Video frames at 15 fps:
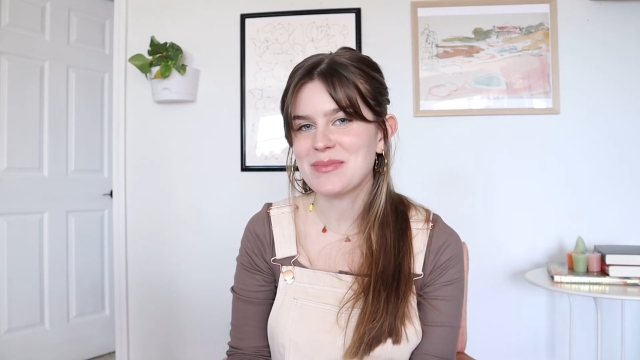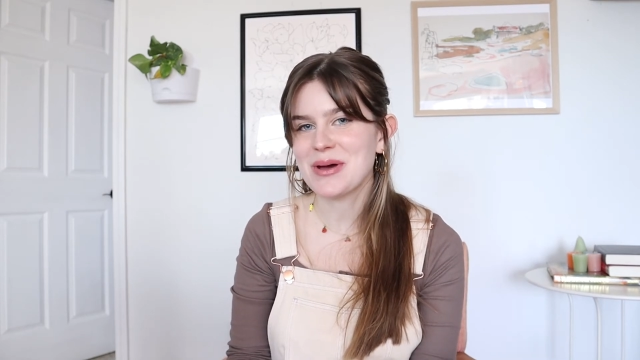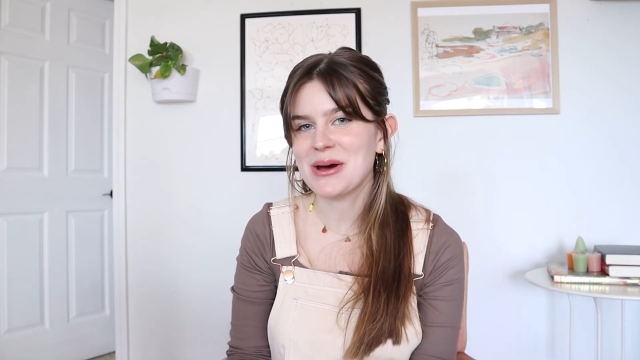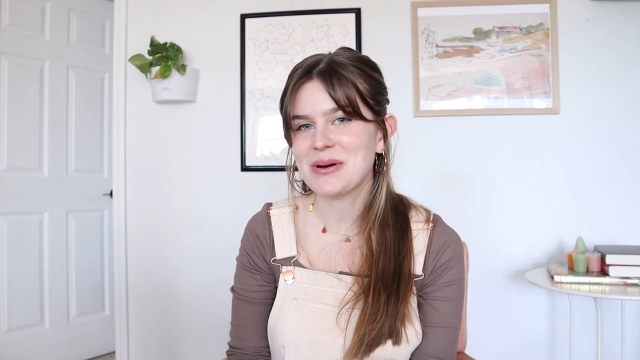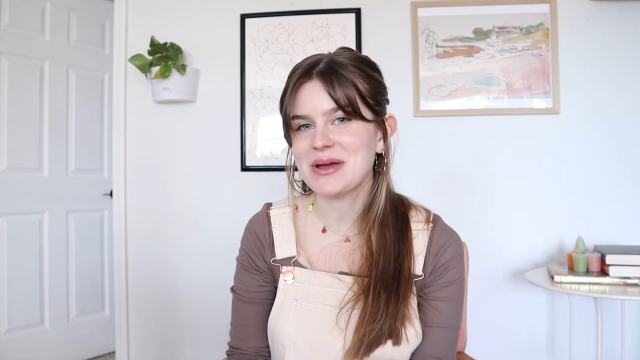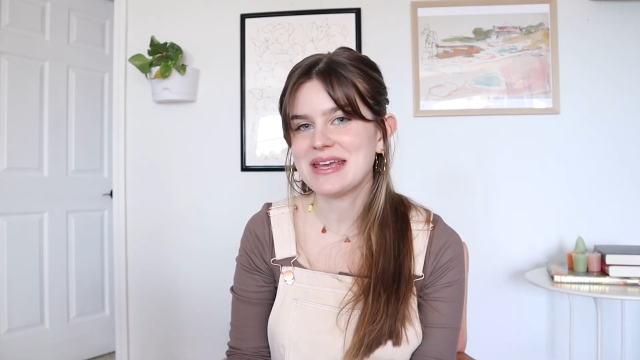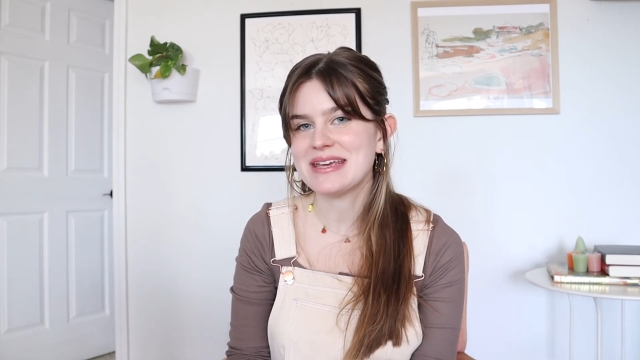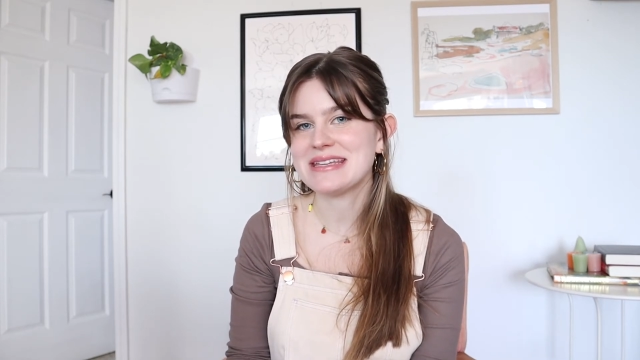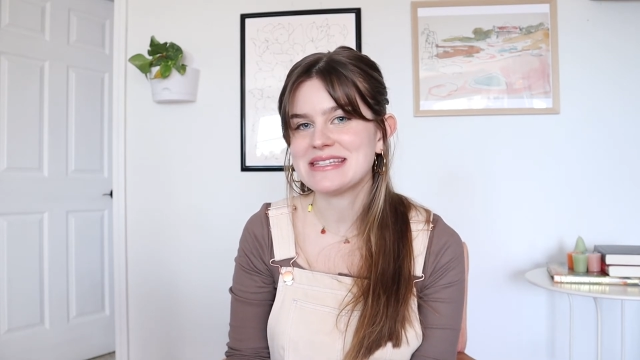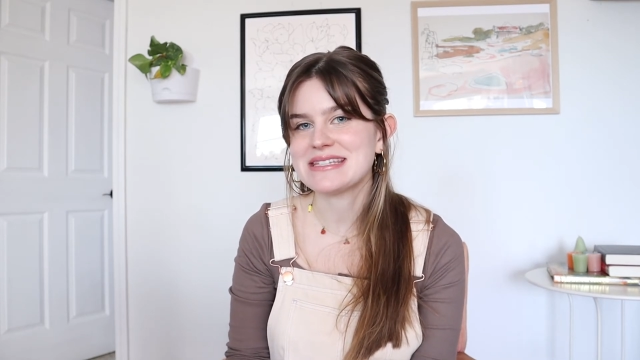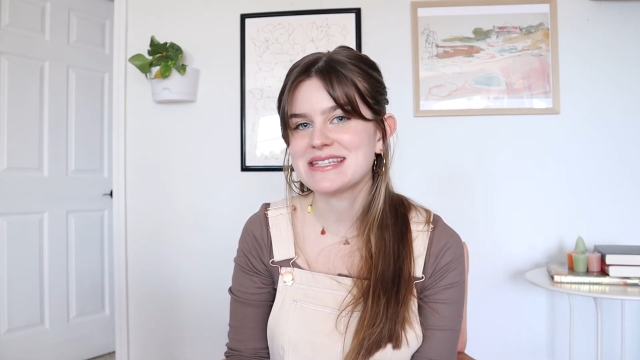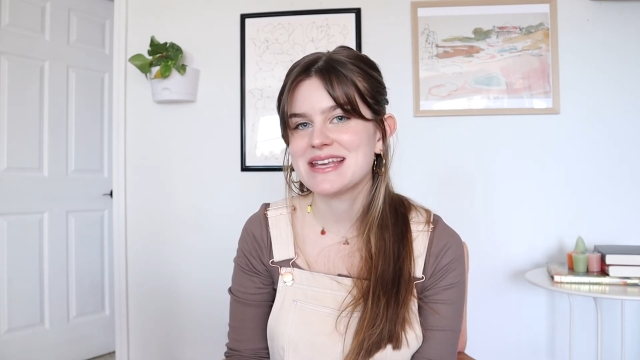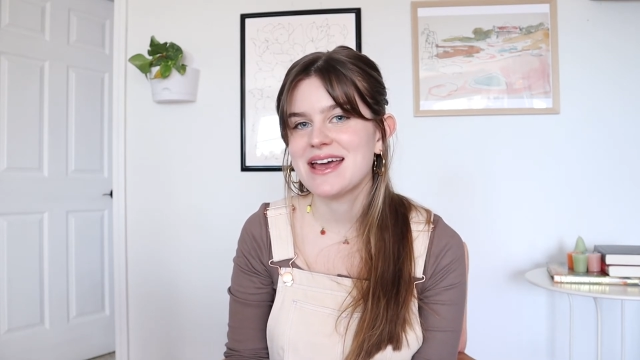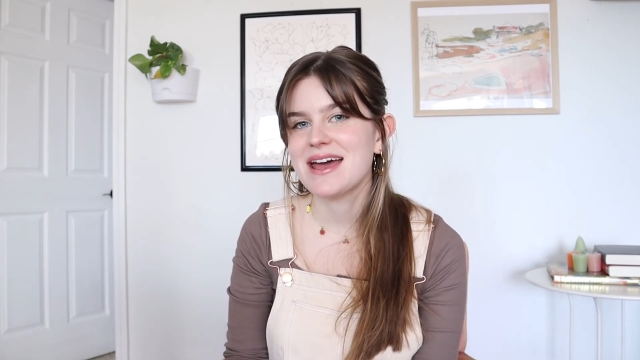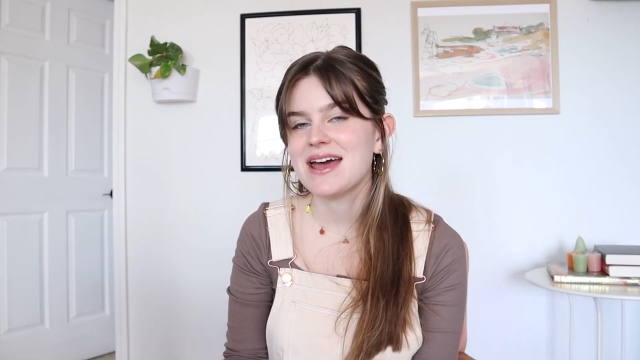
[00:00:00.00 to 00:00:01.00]
about
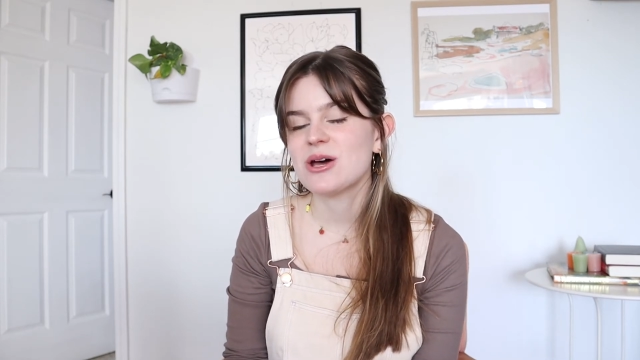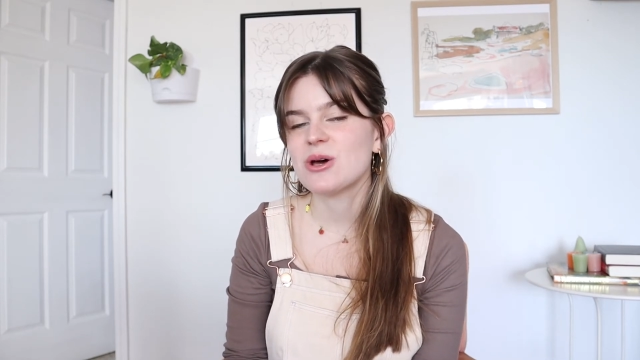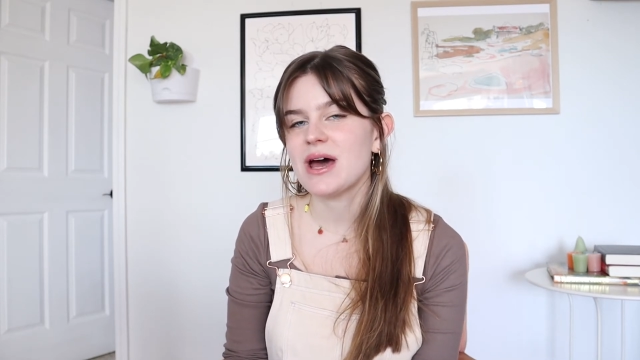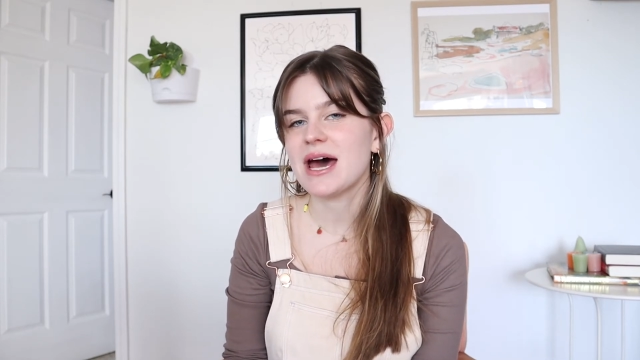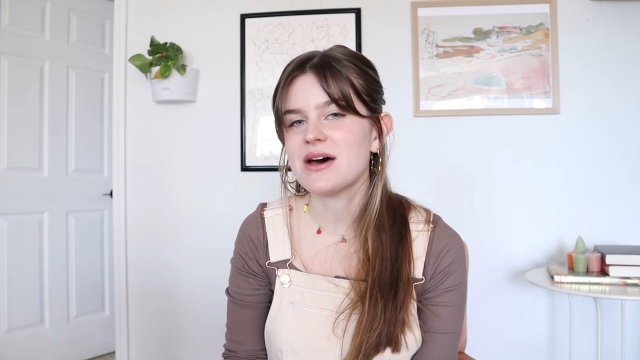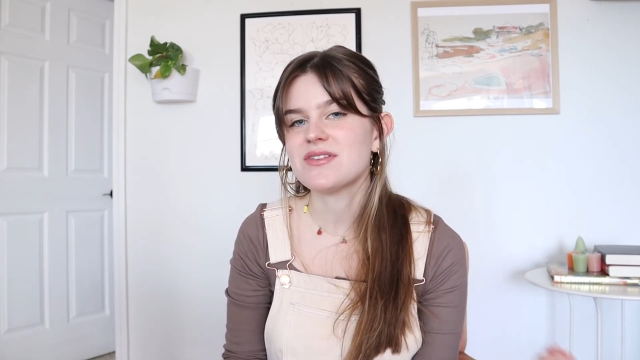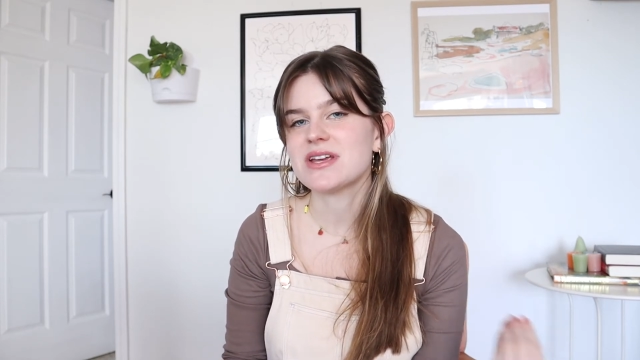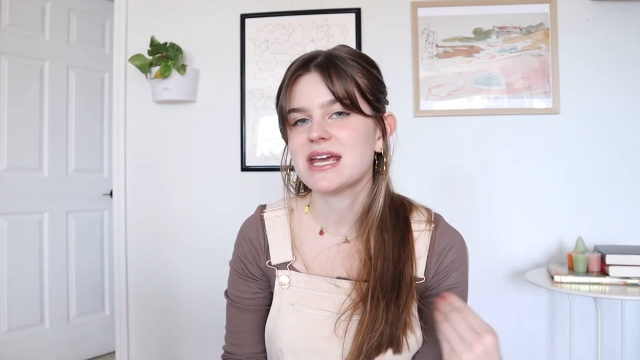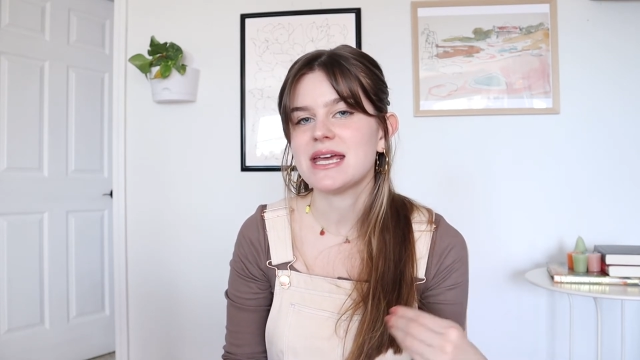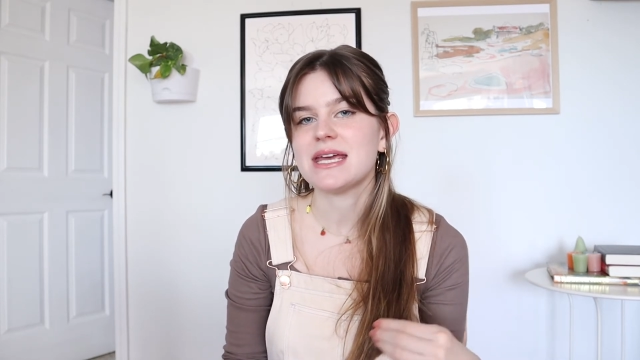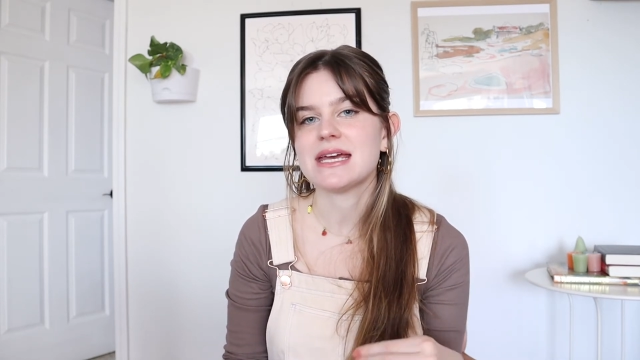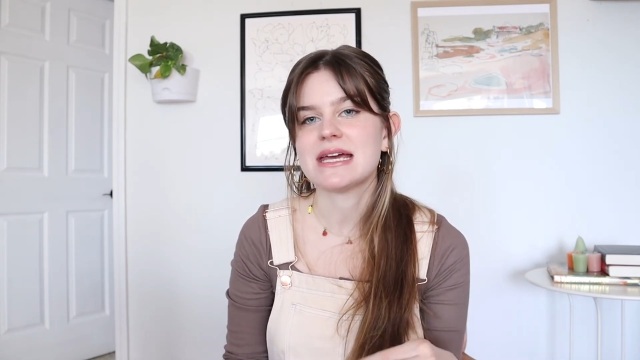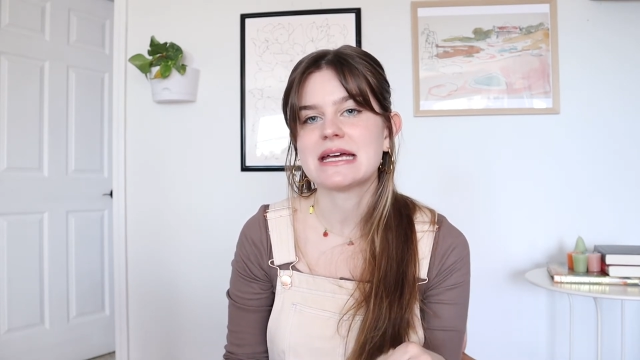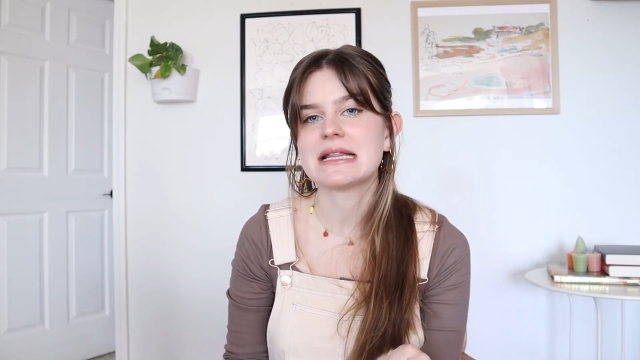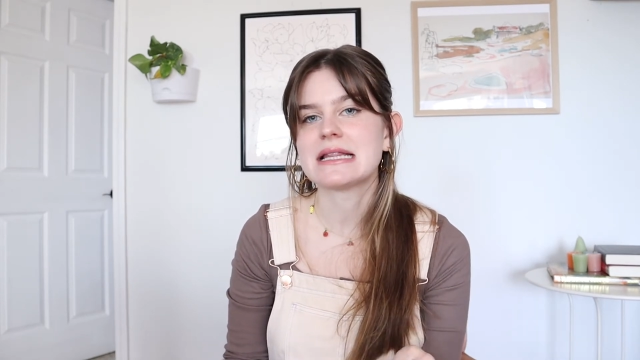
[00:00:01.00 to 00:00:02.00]
is having
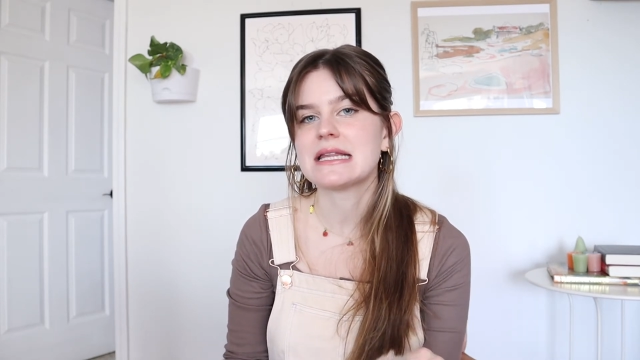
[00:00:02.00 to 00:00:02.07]
a